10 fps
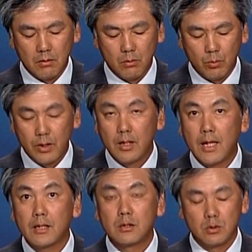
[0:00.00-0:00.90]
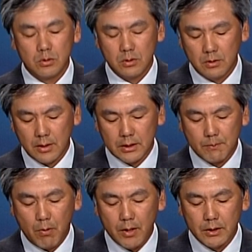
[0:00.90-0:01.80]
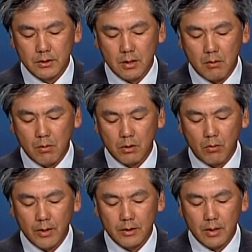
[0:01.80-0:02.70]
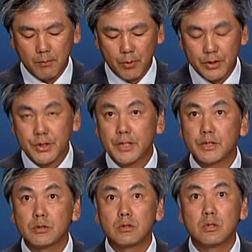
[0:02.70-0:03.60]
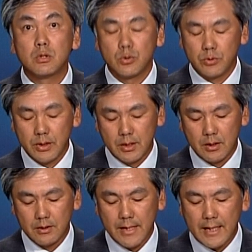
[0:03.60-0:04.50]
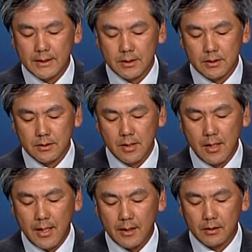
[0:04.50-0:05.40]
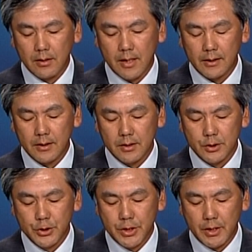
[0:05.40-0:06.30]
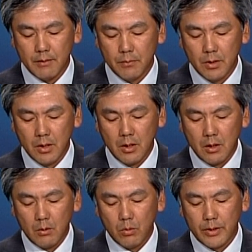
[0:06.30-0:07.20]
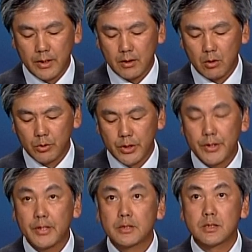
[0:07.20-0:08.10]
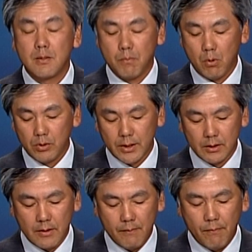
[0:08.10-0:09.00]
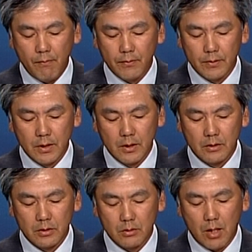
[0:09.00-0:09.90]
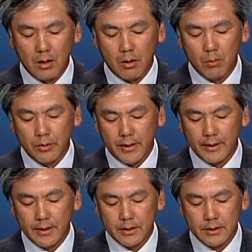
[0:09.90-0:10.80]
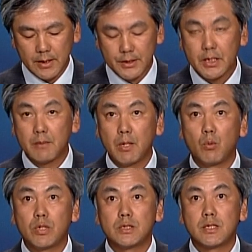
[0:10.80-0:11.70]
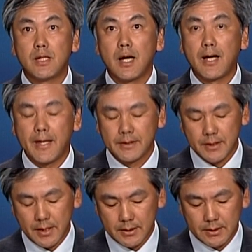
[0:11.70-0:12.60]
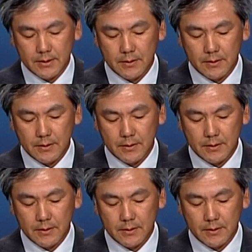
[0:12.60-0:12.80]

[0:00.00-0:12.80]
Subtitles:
we'd like to express our great appreciation to the NASA and the Canadian team for their continuous support and effort to accommodate this HTV with the ISS.